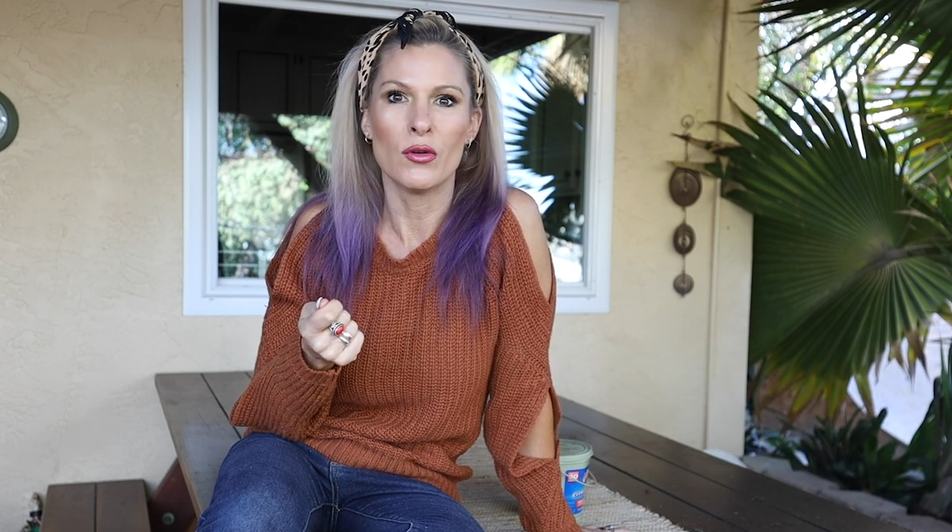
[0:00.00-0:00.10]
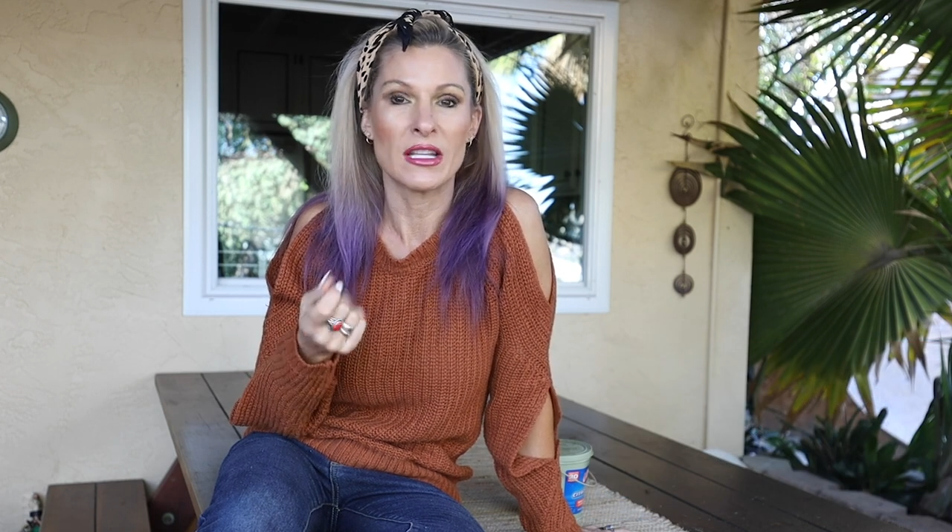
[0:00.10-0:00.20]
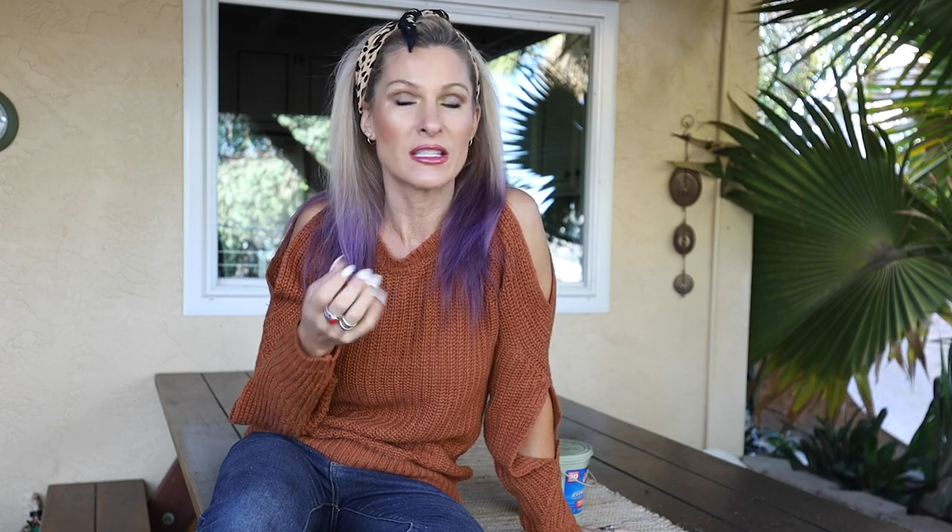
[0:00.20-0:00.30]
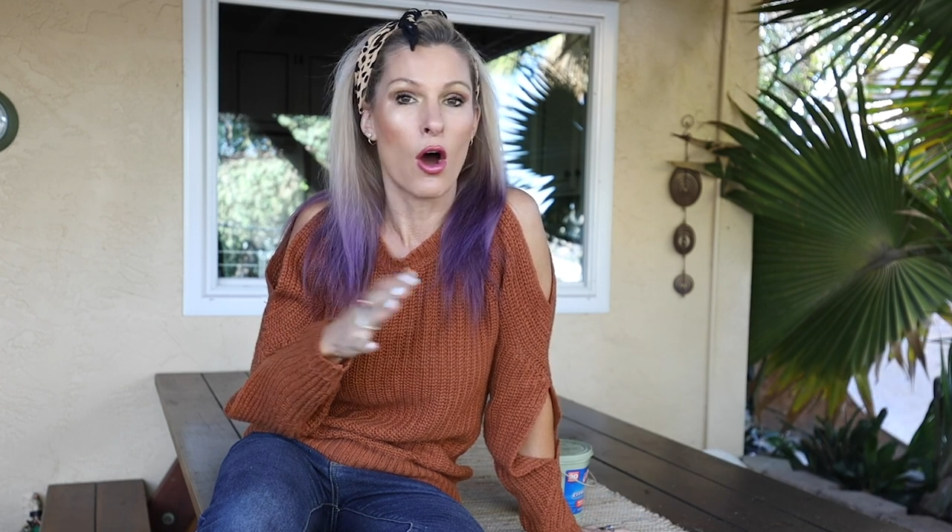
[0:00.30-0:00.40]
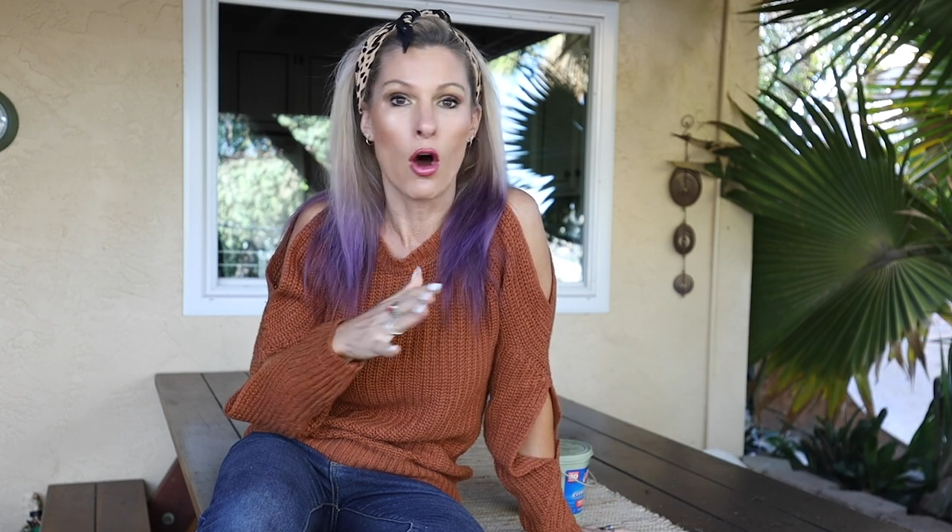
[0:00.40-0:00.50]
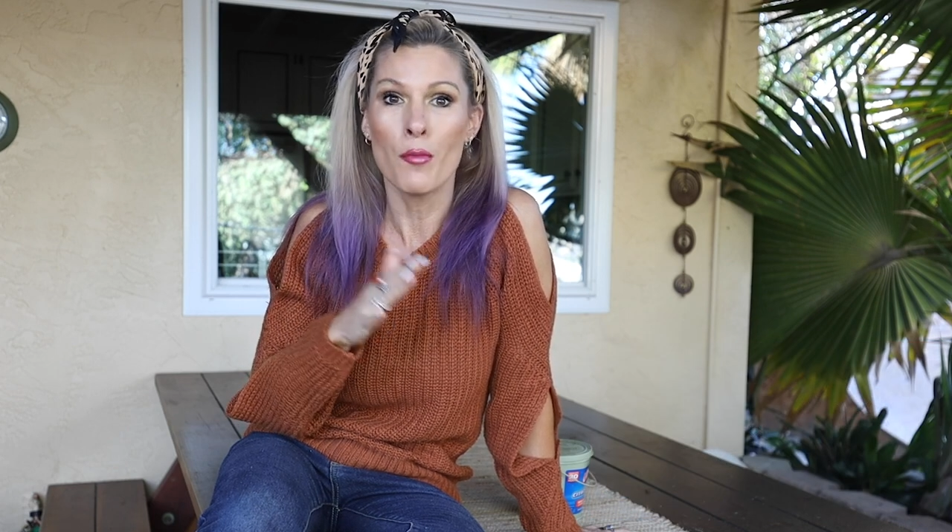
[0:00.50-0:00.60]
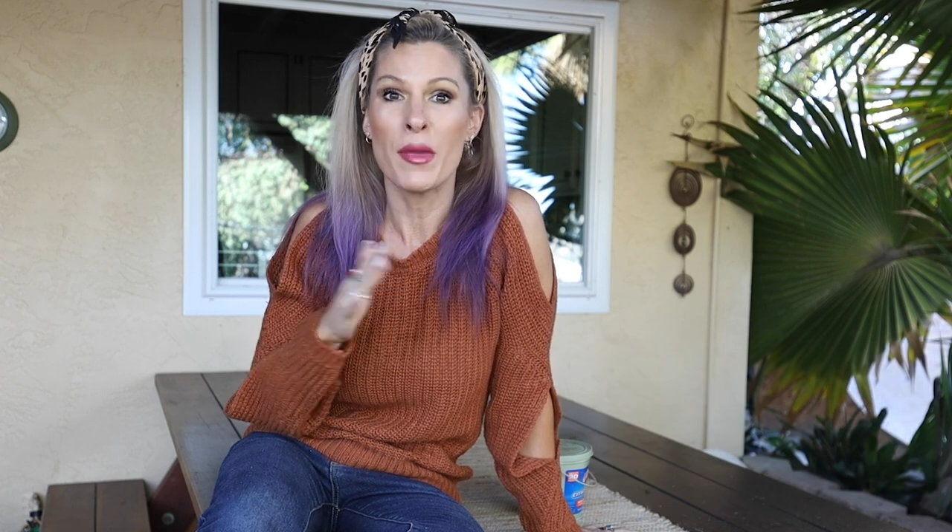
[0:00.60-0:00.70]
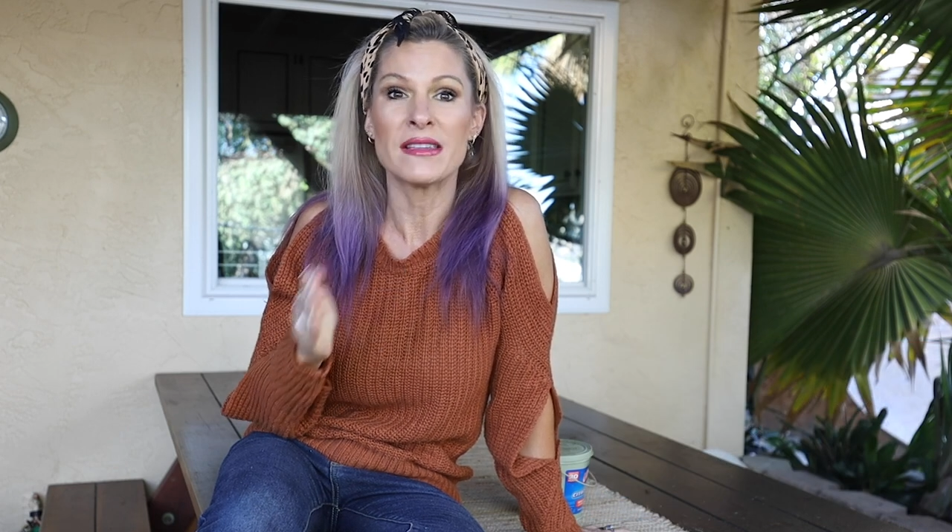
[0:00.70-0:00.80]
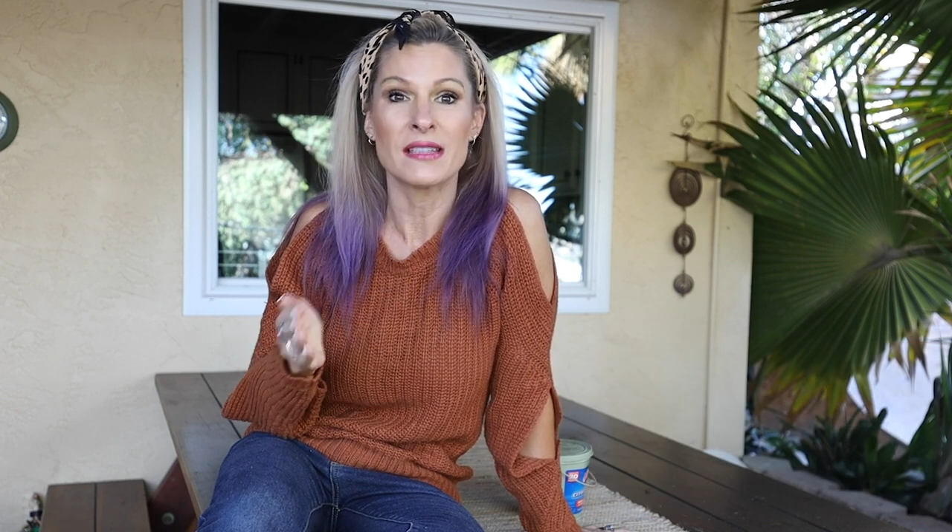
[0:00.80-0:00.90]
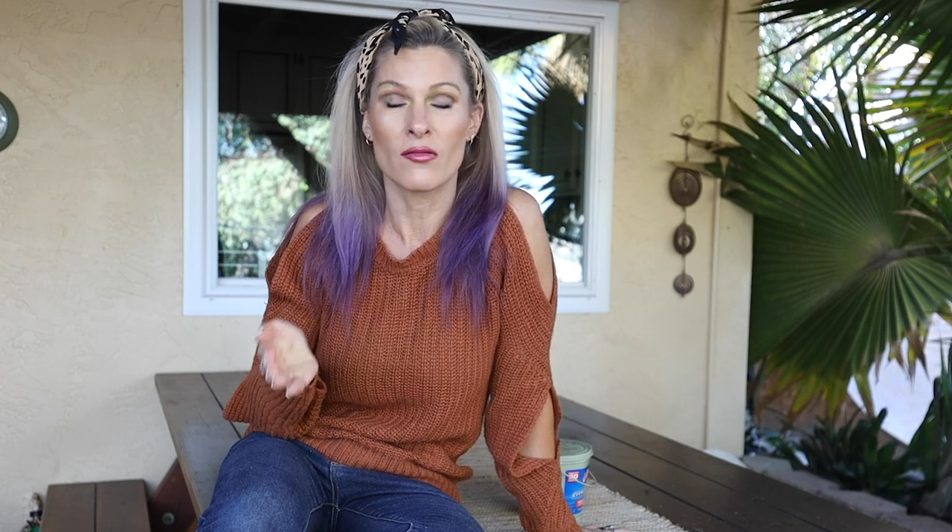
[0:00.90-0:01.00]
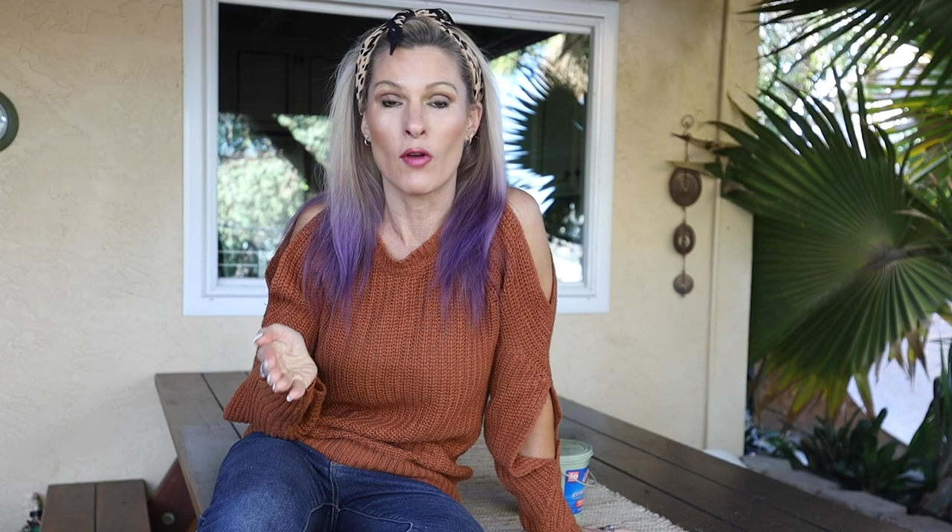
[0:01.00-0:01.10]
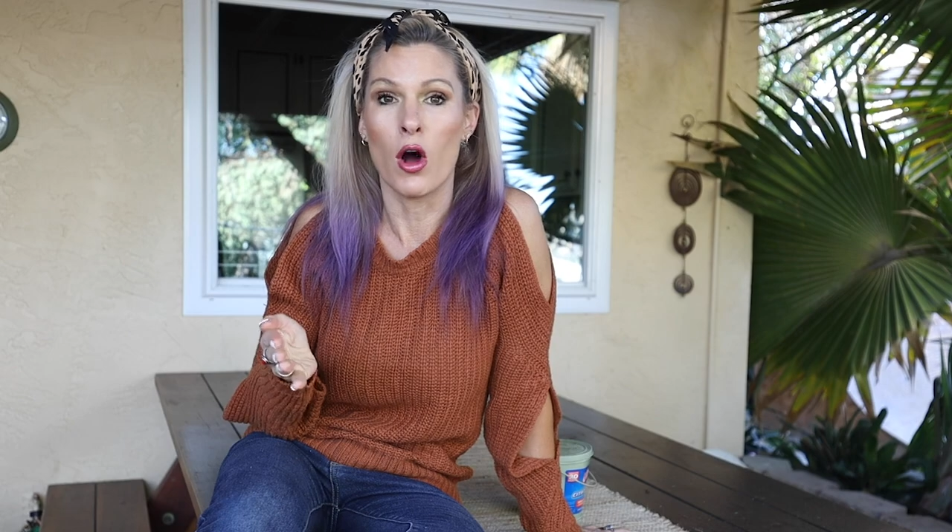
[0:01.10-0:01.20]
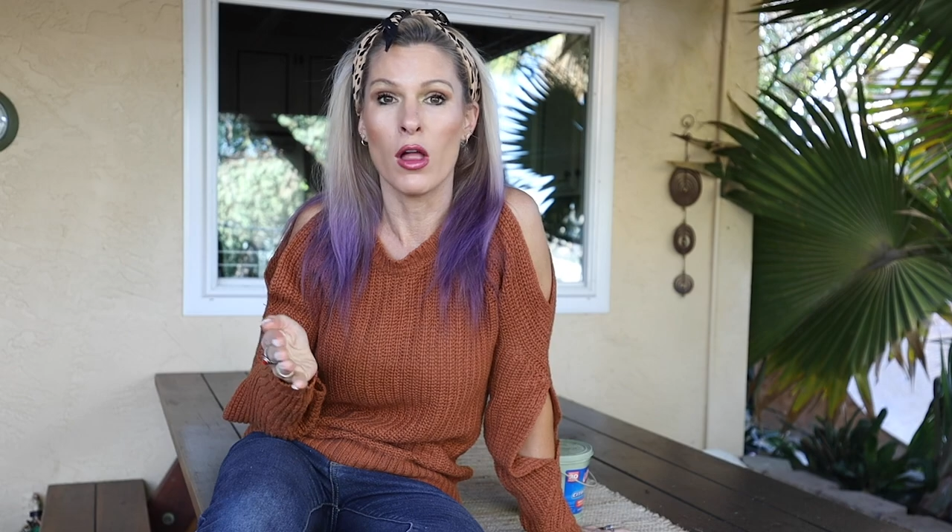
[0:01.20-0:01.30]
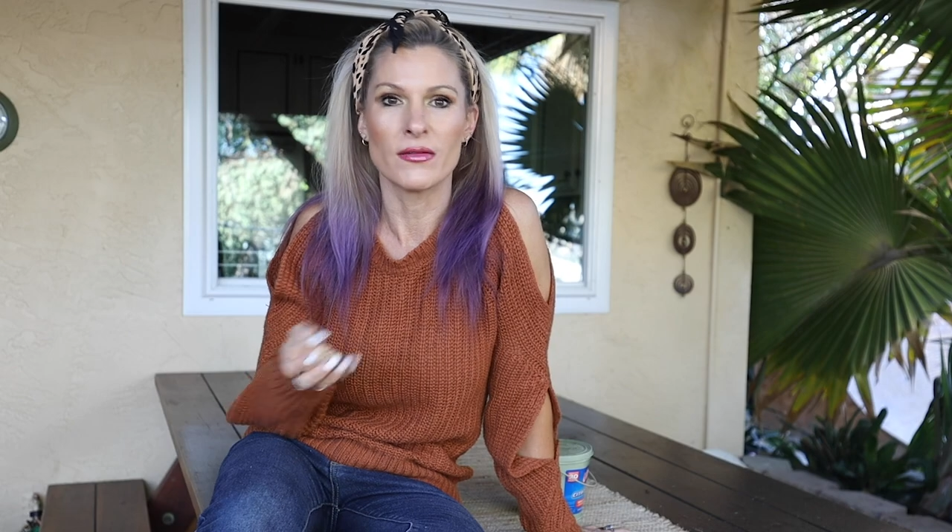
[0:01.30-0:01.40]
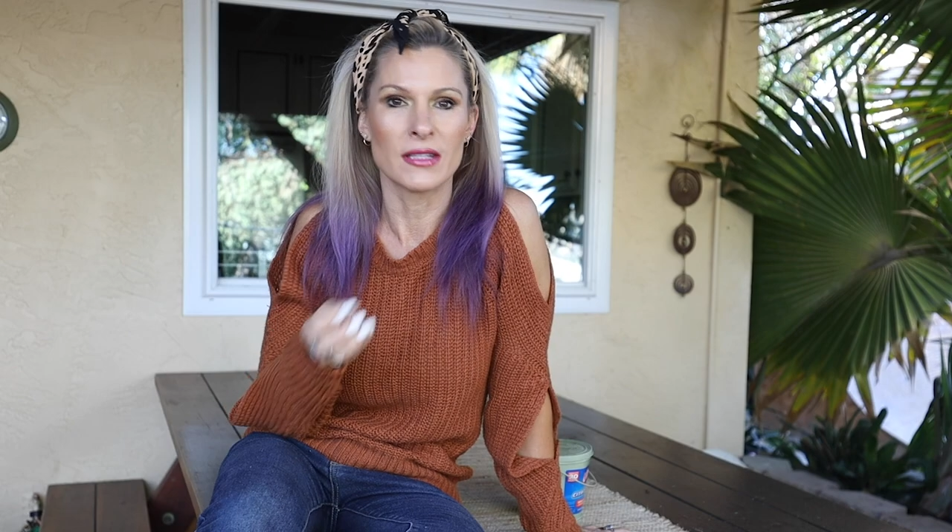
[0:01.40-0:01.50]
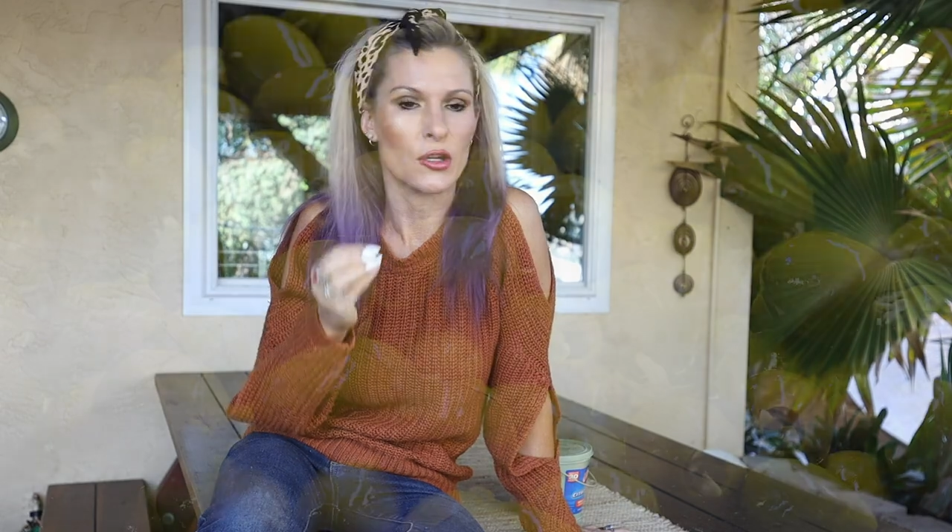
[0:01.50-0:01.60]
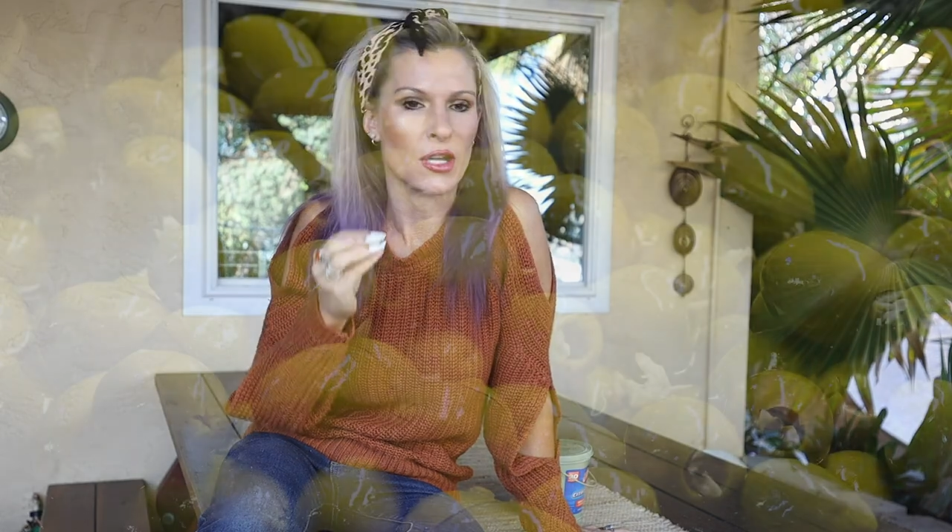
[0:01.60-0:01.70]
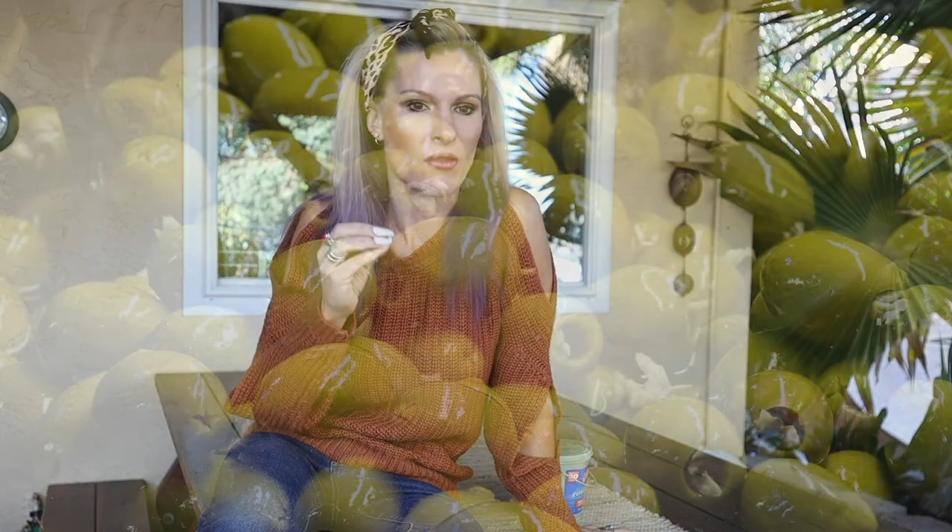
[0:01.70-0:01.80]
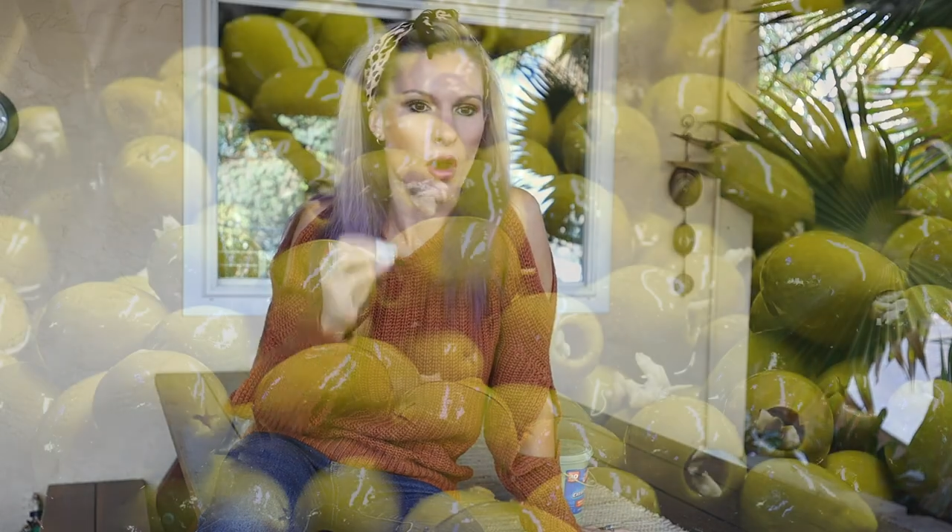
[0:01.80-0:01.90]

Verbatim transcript: that's all based out of olives. Now you could have